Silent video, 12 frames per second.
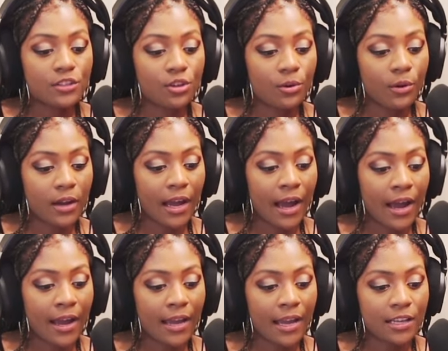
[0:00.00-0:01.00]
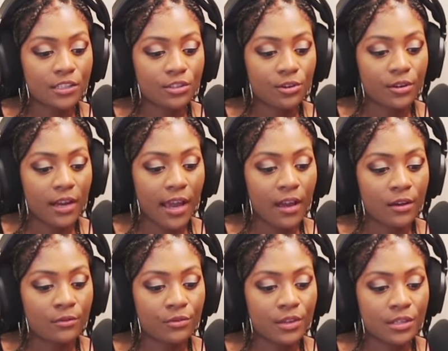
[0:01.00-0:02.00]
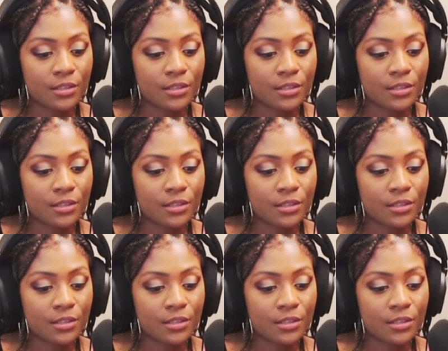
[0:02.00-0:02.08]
so i answered every